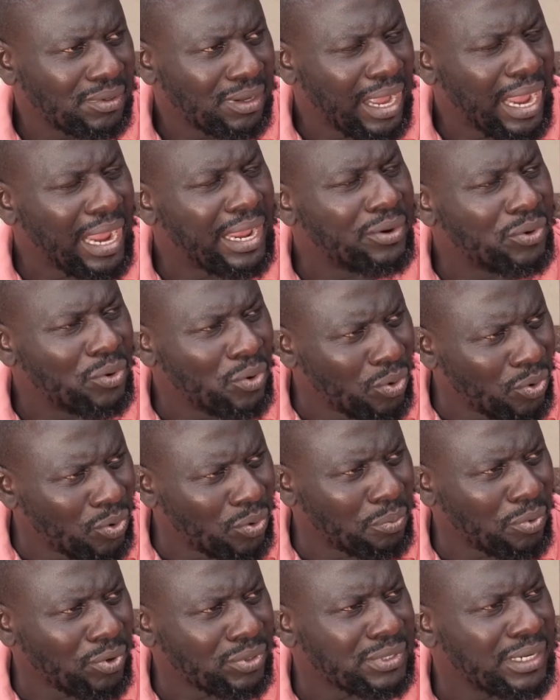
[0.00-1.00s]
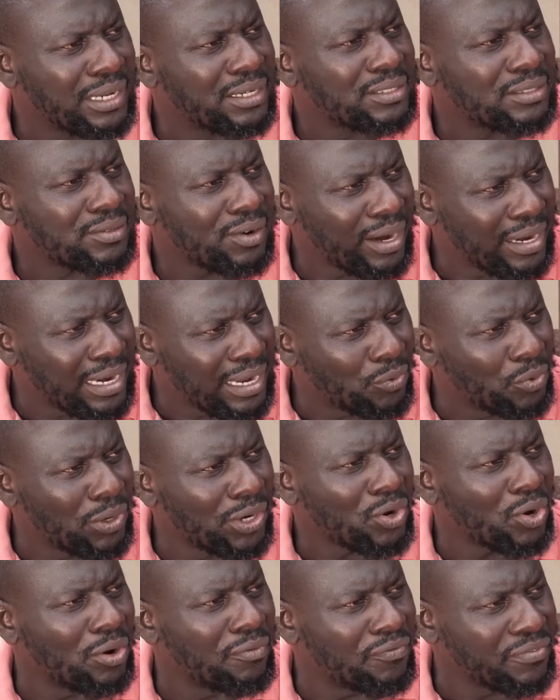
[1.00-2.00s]
I know, but a trial
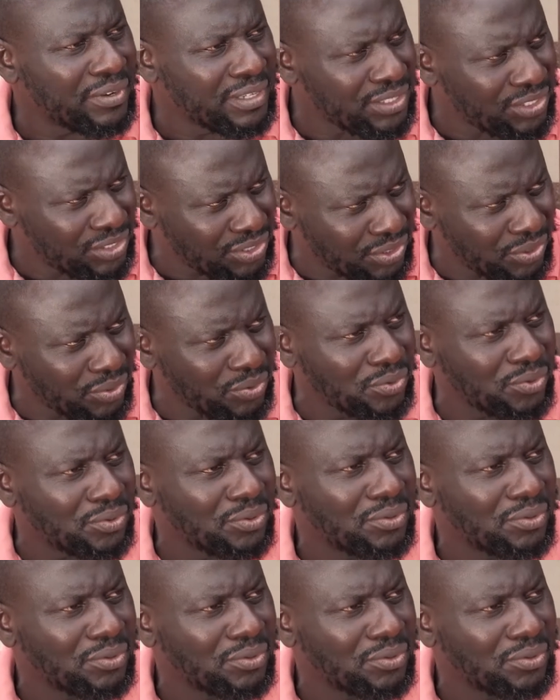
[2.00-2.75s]
will convince you.